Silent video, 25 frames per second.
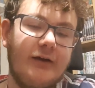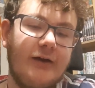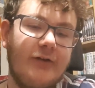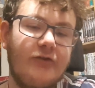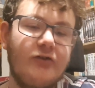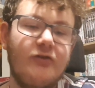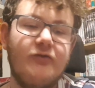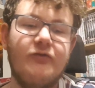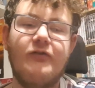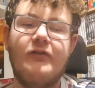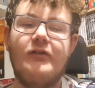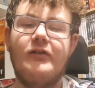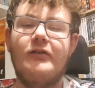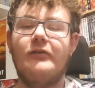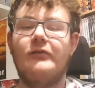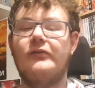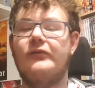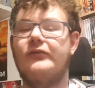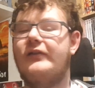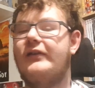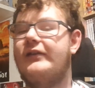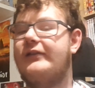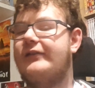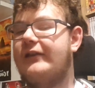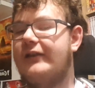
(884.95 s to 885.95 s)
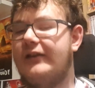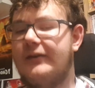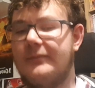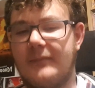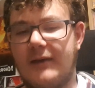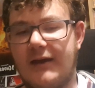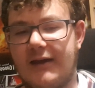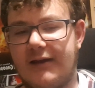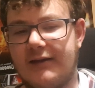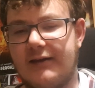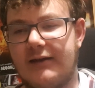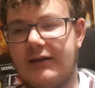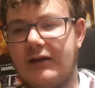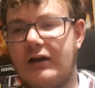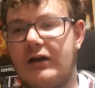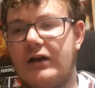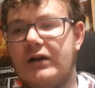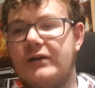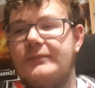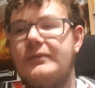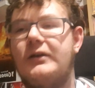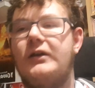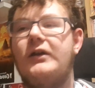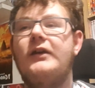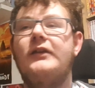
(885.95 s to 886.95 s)
Everything thinks he's making it
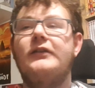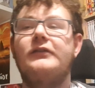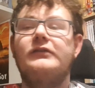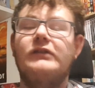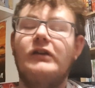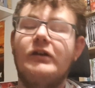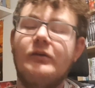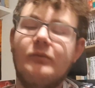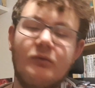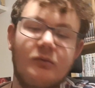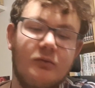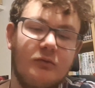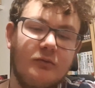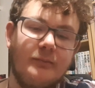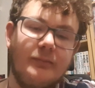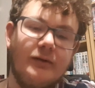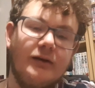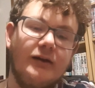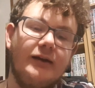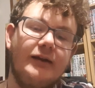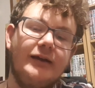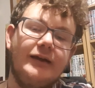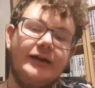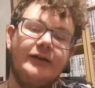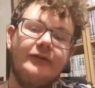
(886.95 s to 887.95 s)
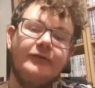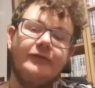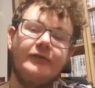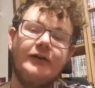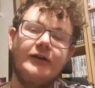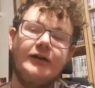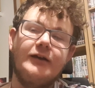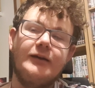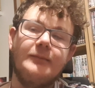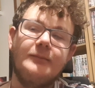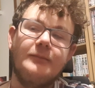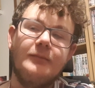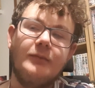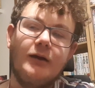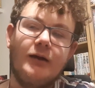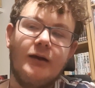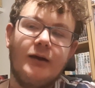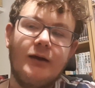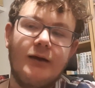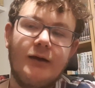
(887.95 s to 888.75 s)
up. No one will believe him.